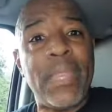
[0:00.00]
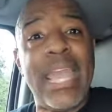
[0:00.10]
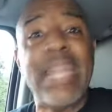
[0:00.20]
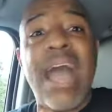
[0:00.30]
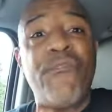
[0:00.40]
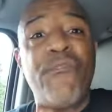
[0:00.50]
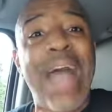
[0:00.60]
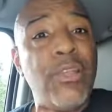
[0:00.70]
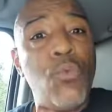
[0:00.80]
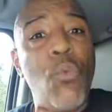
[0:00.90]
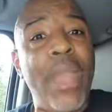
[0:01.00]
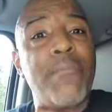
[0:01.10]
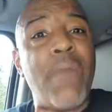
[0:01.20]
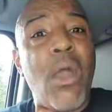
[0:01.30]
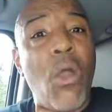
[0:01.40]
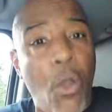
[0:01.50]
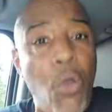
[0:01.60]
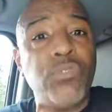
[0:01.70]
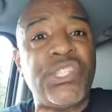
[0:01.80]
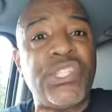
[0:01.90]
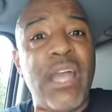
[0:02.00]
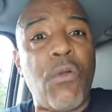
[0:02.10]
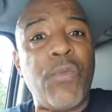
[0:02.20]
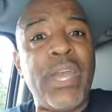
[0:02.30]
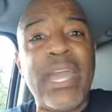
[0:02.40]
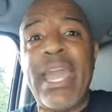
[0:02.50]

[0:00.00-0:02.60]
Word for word: and I evaluate my own self